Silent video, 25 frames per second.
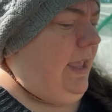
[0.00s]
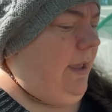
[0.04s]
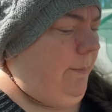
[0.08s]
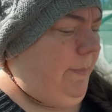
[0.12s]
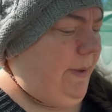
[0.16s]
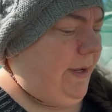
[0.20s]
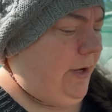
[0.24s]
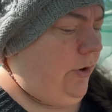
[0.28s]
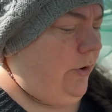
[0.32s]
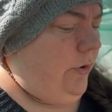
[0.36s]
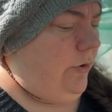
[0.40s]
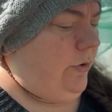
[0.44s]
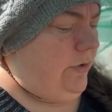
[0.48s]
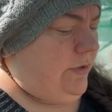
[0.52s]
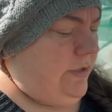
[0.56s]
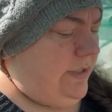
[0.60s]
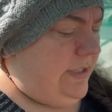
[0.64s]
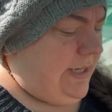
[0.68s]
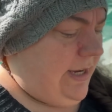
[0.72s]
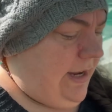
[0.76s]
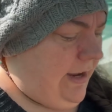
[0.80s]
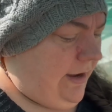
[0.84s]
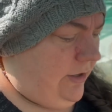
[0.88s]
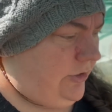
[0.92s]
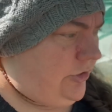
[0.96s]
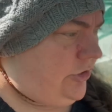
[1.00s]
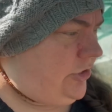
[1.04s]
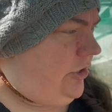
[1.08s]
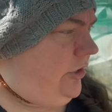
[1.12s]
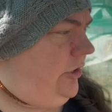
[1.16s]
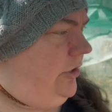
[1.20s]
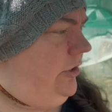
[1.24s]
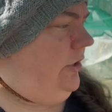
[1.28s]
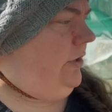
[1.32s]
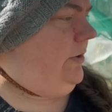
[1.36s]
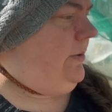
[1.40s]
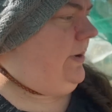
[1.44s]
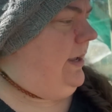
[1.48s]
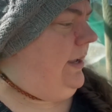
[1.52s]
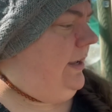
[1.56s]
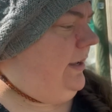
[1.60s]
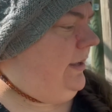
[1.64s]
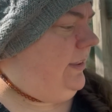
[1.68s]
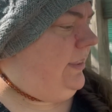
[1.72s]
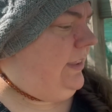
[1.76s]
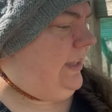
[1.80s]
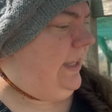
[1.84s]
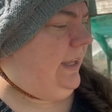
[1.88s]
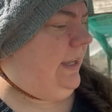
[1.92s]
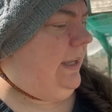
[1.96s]
Because I'll show you
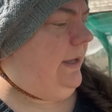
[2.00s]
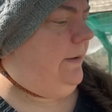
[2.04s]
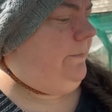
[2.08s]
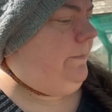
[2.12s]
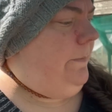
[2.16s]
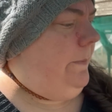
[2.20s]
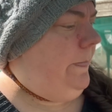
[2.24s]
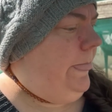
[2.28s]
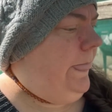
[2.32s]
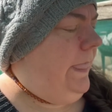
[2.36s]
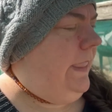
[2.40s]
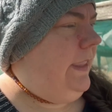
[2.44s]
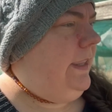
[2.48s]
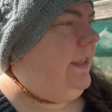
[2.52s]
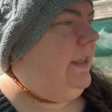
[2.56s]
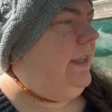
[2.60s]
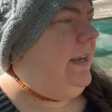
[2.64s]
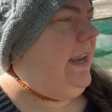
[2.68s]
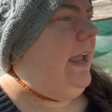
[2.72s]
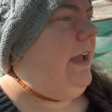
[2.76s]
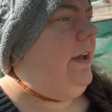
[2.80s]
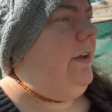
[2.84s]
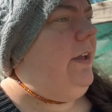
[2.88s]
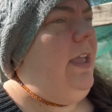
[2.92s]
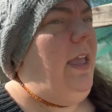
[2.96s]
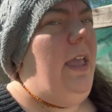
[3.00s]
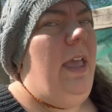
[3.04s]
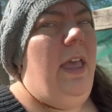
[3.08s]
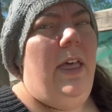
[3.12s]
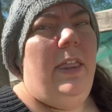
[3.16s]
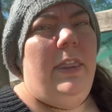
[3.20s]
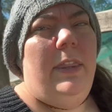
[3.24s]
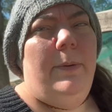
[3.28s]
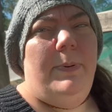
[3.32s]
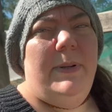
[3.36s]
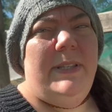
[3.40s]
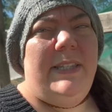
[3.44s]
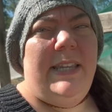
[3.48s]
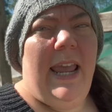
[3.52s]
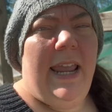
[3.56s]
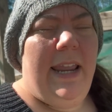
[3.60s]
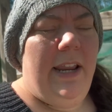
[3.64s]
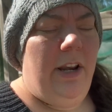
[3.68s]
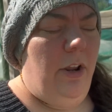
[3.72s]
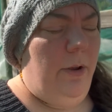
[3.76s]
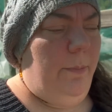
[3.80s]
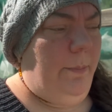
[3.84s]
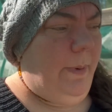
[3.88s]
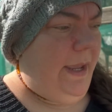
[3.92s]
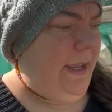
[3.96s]
the
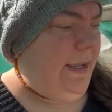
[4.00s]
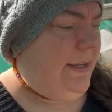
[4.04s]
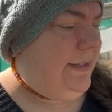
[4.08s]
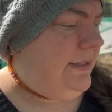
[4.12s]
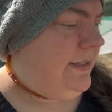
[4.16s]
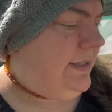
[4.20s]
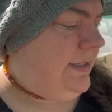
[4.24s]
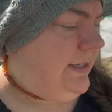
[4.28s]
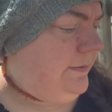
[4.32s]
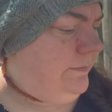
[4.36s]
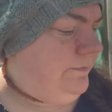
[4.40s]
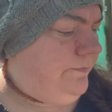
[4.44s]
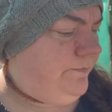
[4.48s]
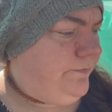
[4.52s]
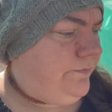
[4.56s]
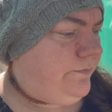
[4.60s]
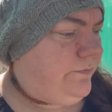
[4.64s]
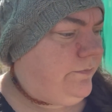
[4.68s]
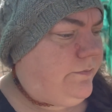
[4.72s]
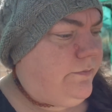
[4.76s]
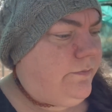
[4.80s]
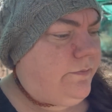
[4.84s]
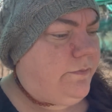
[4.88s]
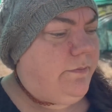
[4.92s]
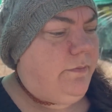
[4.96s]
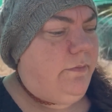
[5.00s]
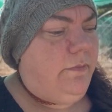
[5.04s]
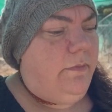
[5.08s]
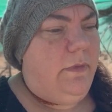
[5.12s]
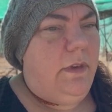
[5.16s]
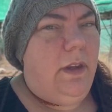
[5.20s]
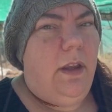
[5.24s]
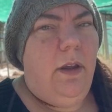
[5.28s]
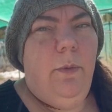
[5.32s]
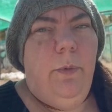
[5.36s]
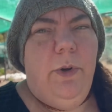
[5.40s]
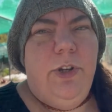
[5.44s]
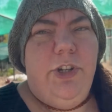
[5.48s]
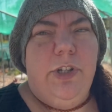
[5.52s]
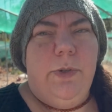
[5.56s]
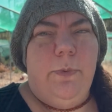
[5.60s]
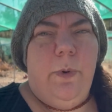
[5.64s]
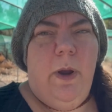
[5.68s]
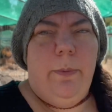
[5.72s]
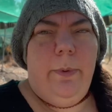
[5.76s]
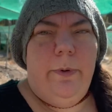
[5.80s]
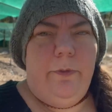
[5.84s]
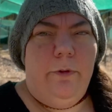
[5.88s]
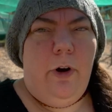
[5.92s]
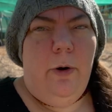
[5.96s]
potato beds, which is
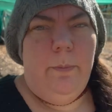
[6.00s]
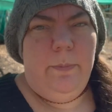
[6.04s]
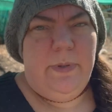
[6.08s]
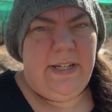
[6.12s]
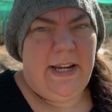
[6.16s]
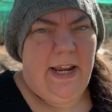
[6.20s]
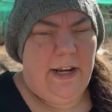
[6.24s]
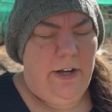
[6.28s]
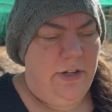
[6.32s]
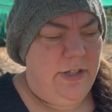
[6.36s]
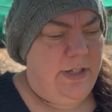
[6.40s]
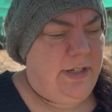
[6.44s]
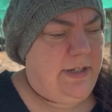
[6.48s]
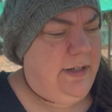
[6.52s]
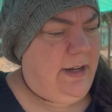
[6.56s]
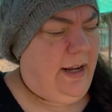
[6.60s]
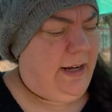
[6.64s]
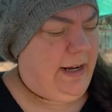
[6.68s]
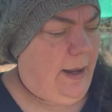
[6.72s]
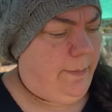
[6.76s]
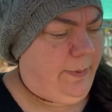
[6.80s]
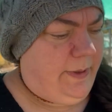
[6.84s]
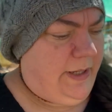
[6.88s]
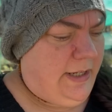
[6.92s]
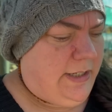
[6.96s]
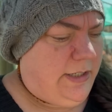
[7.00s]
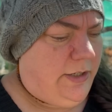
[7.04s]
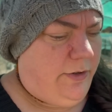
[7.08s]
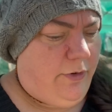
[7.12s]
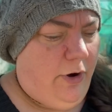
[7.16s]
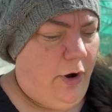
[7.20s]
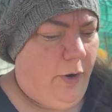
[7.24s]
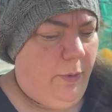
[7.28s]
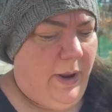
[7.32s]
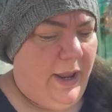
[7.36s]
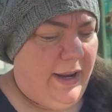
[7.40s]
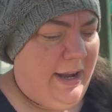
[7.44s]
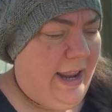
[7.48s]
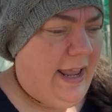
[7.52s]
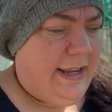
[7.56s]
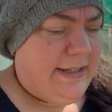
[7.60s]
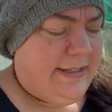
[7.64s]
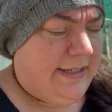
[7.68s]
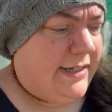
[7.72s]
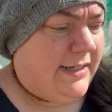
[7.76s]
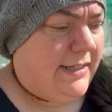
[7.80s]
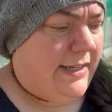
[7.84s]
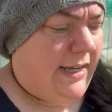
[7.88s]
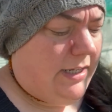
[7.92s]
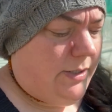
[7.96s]
where we've grown potatoes a couple of years in a row and had
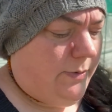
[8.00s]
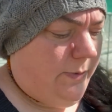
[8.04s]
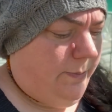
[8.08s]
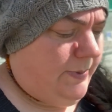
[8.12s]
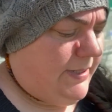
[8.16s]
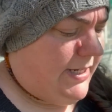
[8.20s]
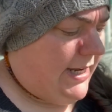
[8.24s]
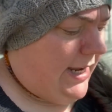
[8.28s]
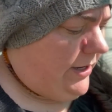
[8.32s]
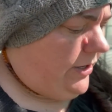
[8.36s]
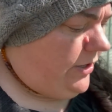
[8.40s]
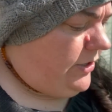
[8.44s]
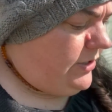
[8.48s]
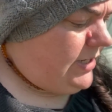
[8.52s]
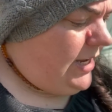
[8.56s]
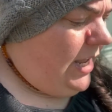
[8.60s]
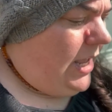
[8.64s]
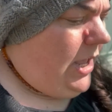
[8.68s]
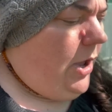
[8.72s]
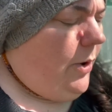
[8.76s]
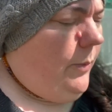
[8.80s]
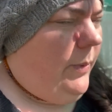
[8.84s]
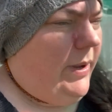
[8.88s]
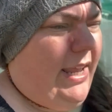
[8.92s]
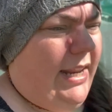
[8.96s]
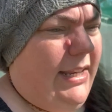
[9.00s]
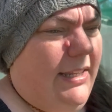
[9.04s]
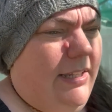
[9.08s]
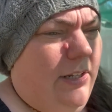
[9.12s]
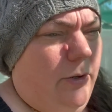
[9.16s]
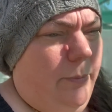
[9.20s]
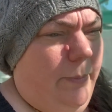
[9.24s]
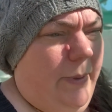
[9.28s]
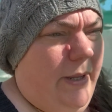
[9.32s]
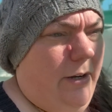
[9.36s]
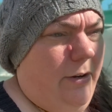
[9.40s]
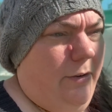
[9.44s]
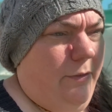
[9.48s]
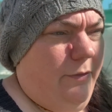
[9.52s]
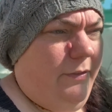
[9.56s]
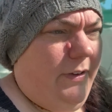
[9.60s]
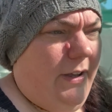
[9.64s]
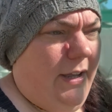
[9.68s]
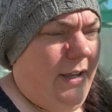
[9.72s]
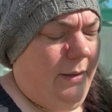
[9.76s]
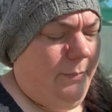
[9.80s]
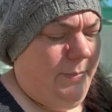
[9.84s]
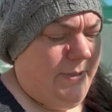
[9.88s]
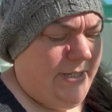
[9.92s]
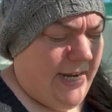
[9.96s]
success with potatoes. We get a little bit of
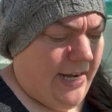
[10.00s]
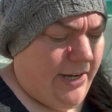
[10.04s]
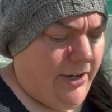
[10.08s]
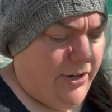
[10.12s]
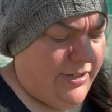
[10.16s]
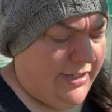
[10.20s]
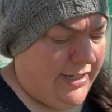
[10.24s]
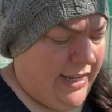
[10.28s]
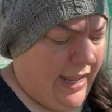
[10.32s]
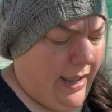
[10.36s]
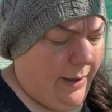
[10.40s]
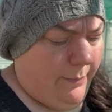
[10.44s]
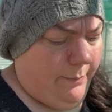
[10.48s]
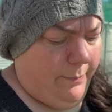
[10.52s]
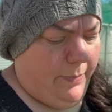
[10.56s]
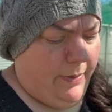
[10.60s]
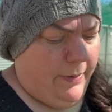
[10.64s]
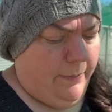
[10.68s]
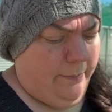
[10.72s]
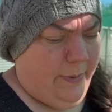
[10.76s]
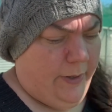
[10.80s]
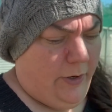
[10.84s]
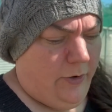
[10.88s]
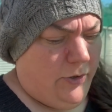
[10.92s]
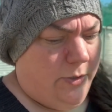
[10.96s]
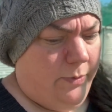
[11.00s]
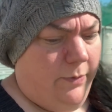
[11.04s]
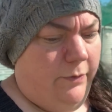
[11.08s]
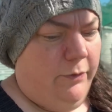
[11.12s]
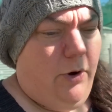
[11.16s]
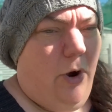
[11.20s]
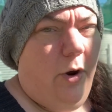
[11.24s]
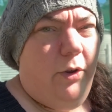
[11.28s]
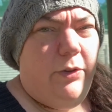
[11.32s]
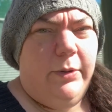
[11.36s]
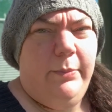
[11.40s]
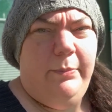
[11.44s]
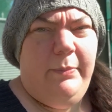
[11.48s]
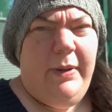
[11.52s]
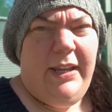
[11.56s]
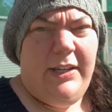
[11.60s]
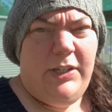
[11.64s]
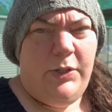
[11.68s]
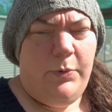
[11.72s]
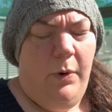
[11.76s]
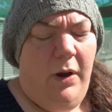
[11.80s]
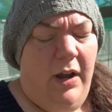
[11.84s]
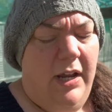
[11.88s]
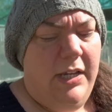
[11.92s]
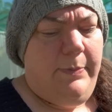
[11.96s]
potato scab because we've grown them here
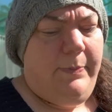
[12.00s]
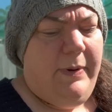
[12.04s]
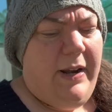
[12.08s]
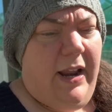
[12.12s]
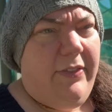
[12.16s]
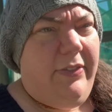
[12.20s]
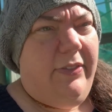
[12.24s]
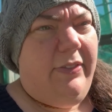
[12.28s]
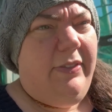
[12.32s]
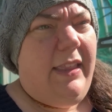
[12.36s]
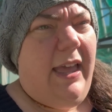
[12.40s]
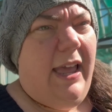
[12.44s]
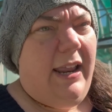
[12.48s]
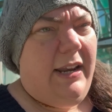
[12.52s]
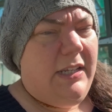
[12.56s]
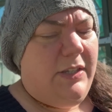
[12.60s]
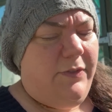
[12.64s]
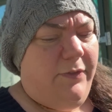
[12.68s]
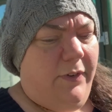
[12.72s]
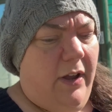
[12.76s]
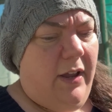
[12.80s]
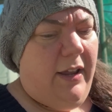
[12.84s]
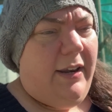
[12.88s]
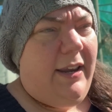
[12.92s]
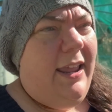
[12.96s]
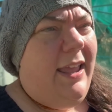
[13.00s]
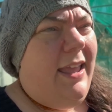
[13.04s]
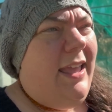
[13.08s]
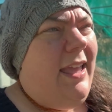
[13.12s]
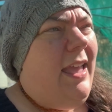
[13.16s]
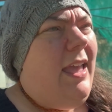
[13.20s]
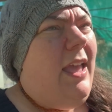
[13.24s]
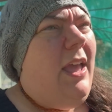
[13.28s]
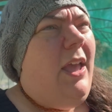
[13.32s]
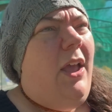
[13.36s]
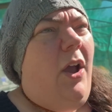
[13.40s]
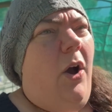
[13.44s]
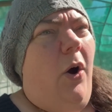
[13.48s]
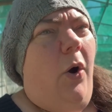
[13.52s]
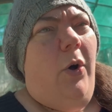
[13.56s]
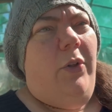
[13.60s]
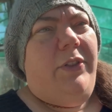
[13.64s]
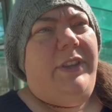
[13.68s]
twice, but other than that, it's fine. All